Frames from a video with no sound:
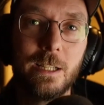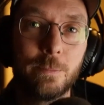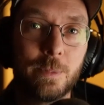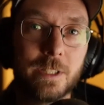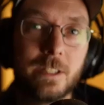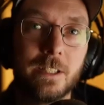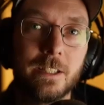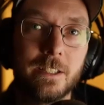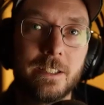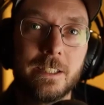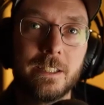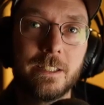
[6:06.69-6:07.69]
But
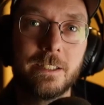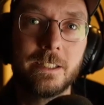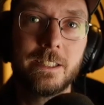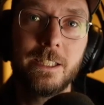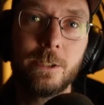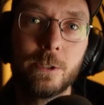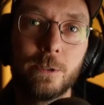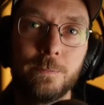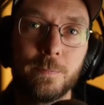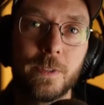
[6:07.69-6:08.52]
the Deco